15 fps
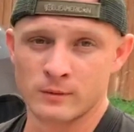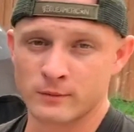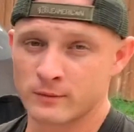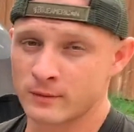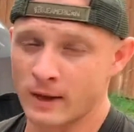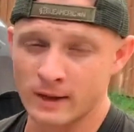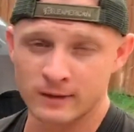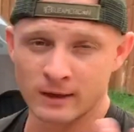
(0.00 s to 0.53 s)

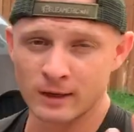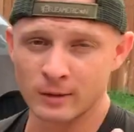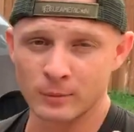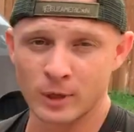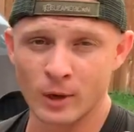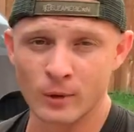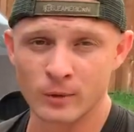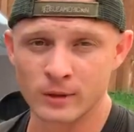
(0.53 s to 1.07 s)
titanium
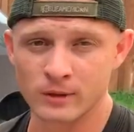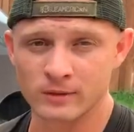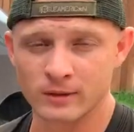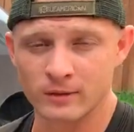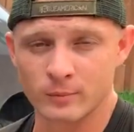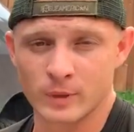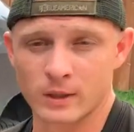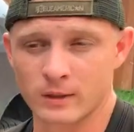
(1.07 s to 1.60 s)
coatings that
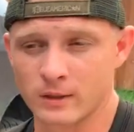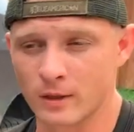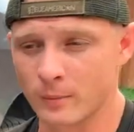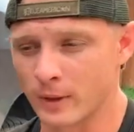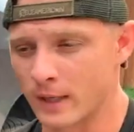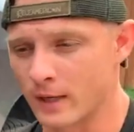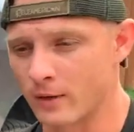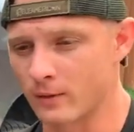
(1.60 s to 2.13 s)
have been
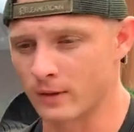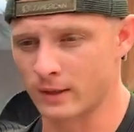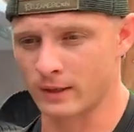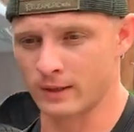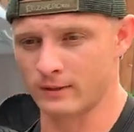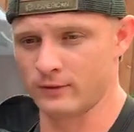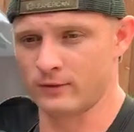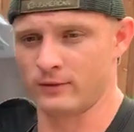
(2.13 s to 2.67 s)
coming out,
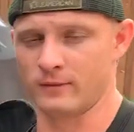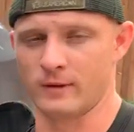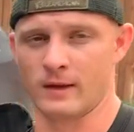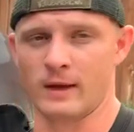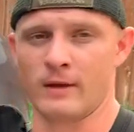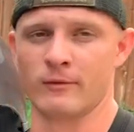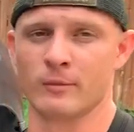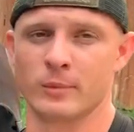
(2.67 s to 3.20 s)
and just
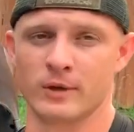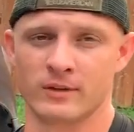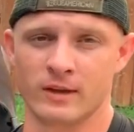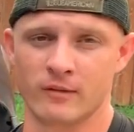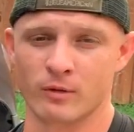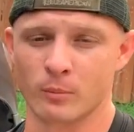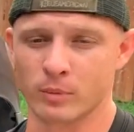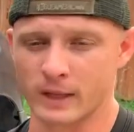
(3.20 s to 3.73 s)
everybody's
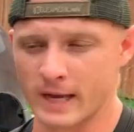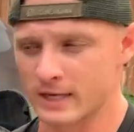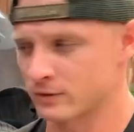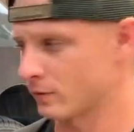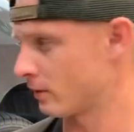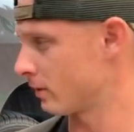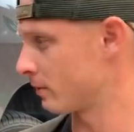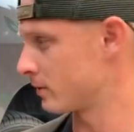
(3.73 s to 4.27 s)
having a blast
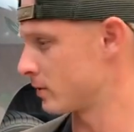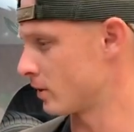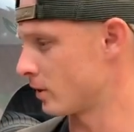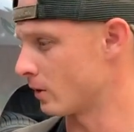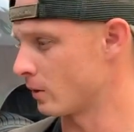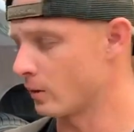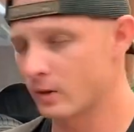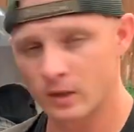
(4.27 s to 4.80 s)
with them.
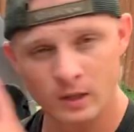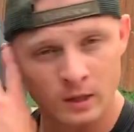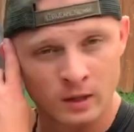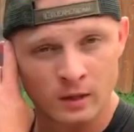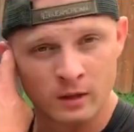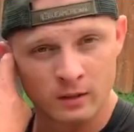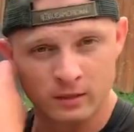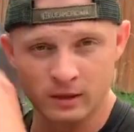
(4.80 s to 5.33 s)
So
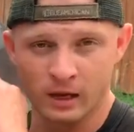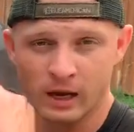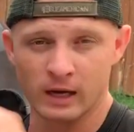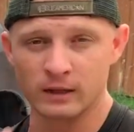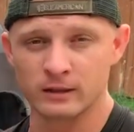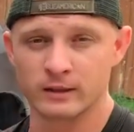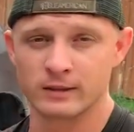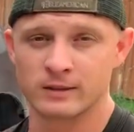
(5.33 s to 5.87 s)
the
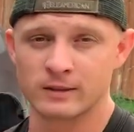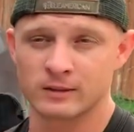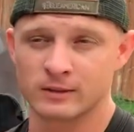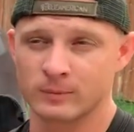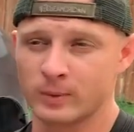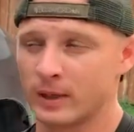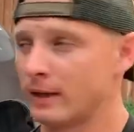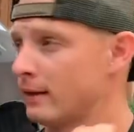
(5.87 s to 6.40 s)
highly
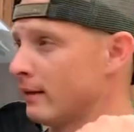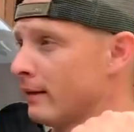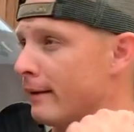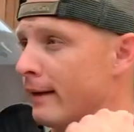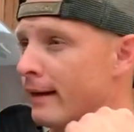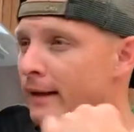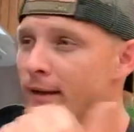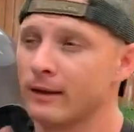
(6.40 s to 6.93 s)
anticipated,
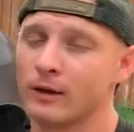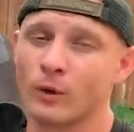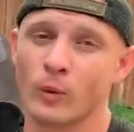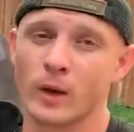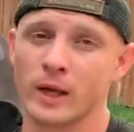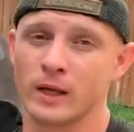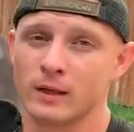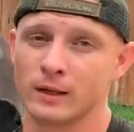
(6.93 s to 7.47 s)
highly
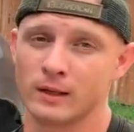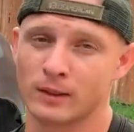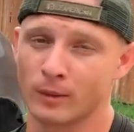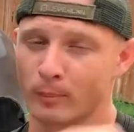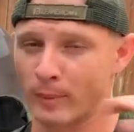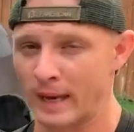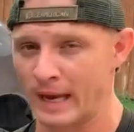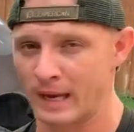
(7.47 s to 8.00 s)
awaited, the
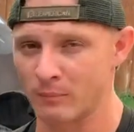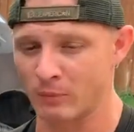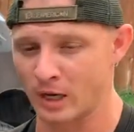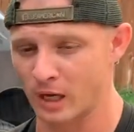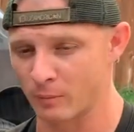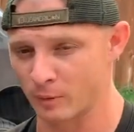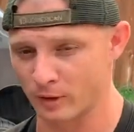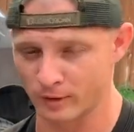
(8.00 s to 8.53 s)
bad
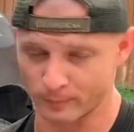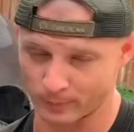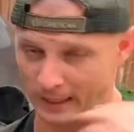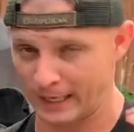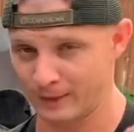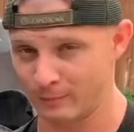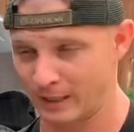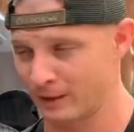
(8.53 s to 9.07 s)
mama, the
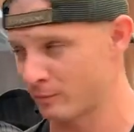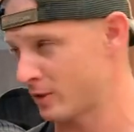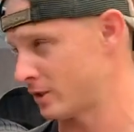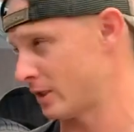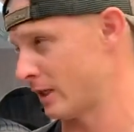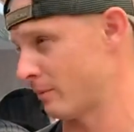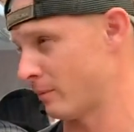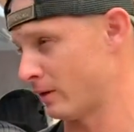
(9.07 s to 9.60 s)
bad mamma
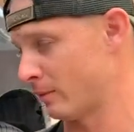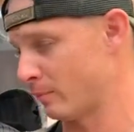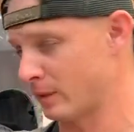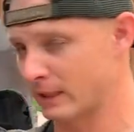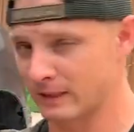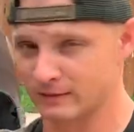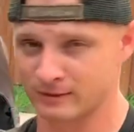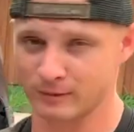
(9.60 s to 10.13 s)
jamma, the
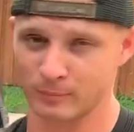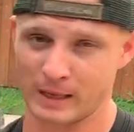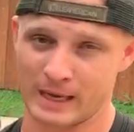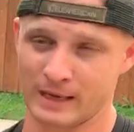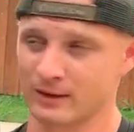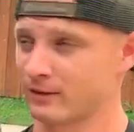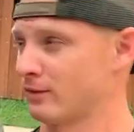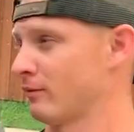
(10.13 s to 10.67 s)
biggest, the
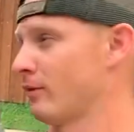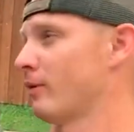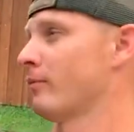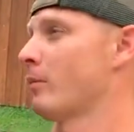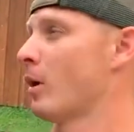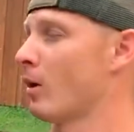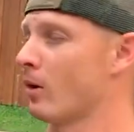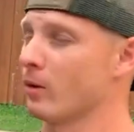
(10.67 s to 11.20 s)
baddest of them
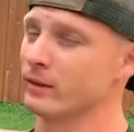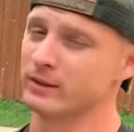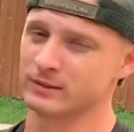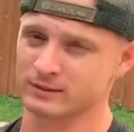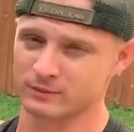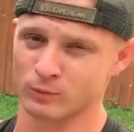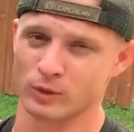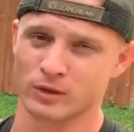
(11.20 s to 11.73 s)
all is
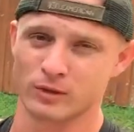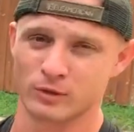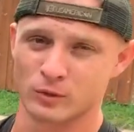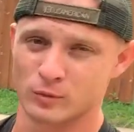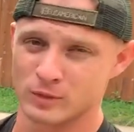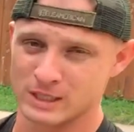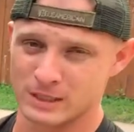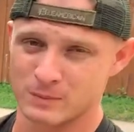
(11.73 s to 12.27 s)
we're gonna do
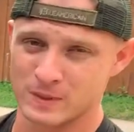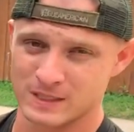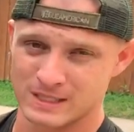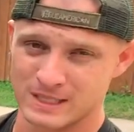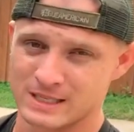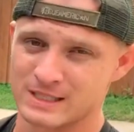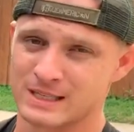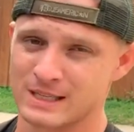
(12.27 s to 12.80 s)

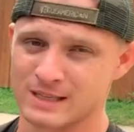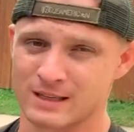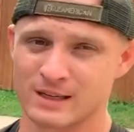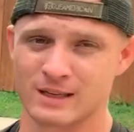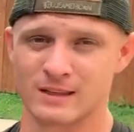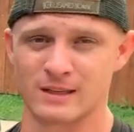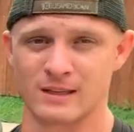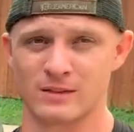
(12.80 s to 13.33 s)
DPC
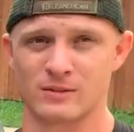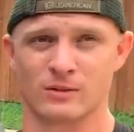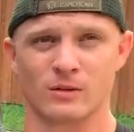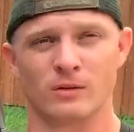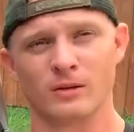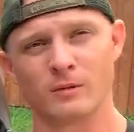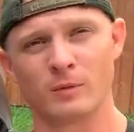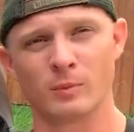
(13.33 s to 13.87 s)
T9 to install.
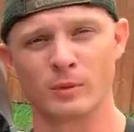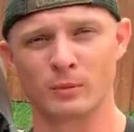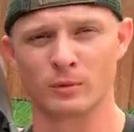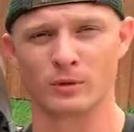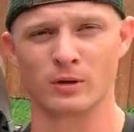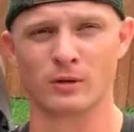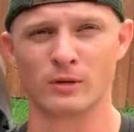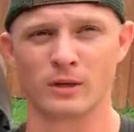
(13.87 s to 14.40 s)
How many people
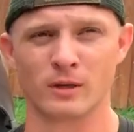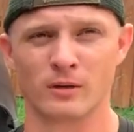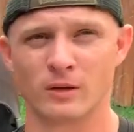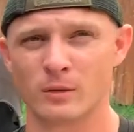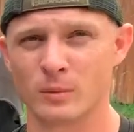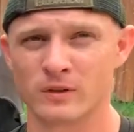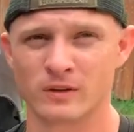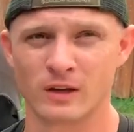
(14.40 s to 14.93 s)
are on right now?
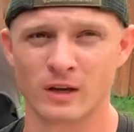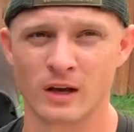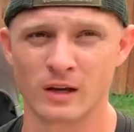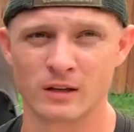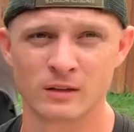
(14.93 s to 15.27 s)
Anybody saying hi?